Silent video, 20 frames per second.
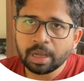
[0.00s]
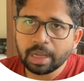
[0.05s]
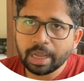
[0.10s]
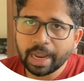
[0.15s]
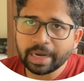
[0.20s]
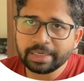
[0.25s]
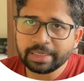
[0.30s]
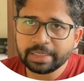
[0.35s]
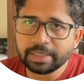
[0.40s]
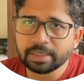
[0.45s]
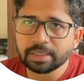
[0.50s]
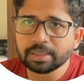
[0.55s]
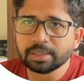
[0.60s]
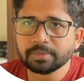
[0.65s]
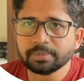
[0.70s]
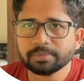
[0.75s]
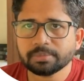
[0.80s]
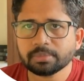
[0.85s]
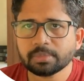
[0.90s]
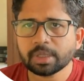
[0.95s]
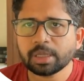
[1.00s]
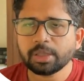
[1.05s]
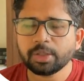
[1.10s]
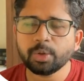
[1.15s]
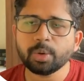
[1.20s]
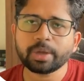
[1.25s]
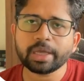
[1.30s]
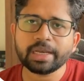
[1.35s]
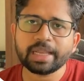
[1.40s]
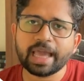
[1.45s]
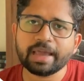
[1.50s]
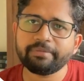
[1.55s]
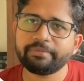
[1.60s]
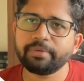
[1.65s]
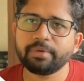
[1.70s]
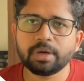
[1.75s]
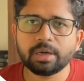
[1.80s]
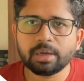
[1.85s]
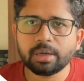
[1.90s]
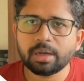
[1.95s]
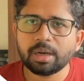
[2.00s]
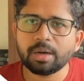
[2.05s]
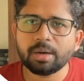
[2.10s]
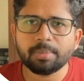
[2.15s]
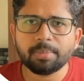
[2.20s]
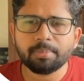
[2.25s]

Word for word: And here you can have uh,